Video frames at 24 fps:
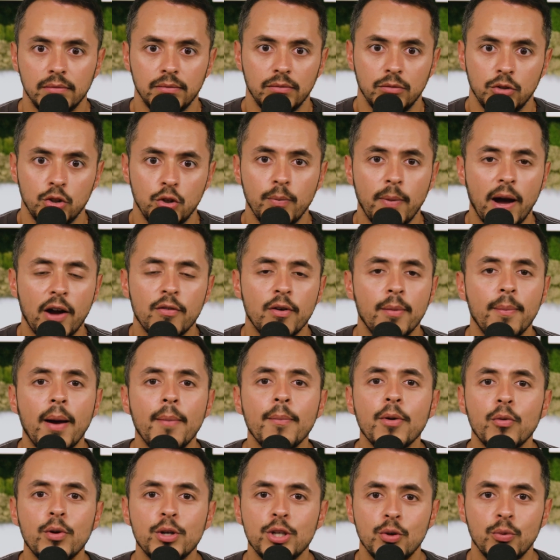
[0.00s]
You might
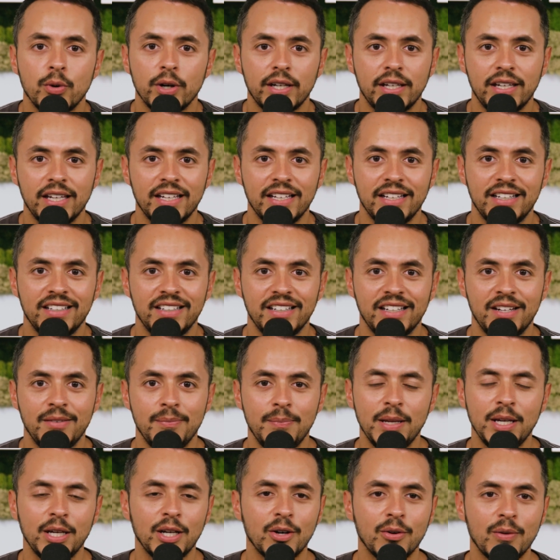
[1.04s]
remember when you were a kid and
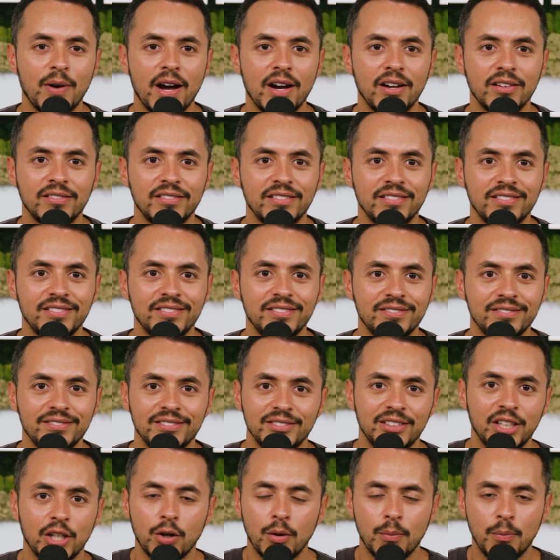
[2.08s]
being around
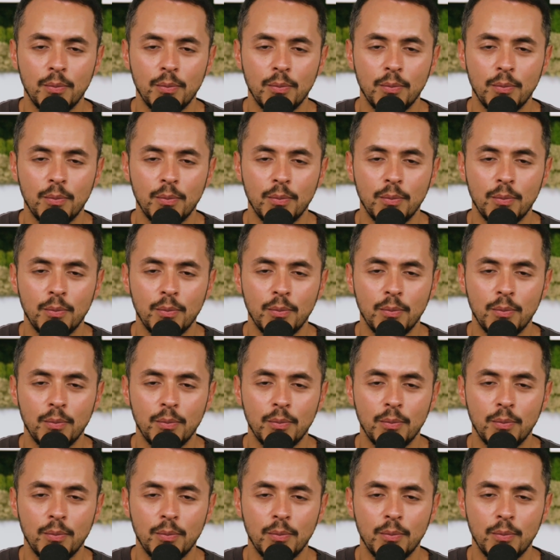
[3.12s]
little